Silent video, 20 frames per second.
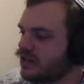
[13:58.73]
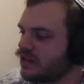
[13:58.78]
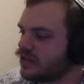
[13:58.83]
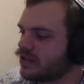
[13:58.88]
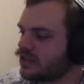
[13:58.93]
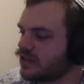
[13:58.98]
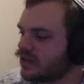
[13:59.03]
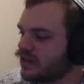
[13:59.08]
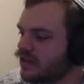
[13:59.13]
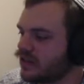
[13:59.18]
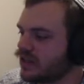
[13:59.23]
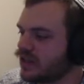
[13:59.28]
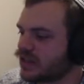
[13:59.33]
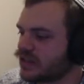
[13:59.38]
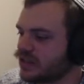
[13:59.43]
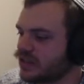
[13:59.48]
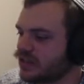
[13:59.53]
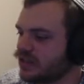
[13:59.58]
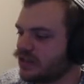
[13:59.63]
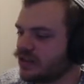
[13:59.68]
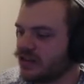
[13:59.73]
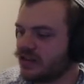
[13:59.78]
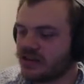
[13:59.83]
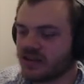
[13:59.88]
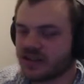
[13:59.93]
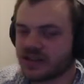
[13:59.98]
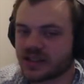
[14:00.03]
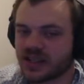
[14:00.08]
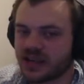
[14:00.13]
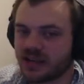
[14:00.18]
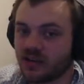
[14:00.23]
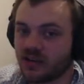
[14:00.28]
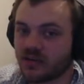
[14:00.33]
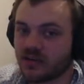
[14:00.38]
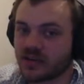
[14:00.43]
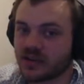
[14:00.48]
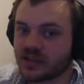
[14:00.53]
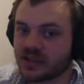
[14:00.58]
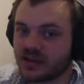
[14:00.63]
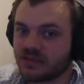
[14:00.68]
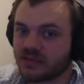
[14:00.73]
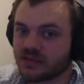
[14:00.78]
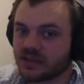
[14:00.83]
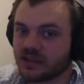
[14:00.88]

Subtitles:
So the next thing you know, it's like almost time to go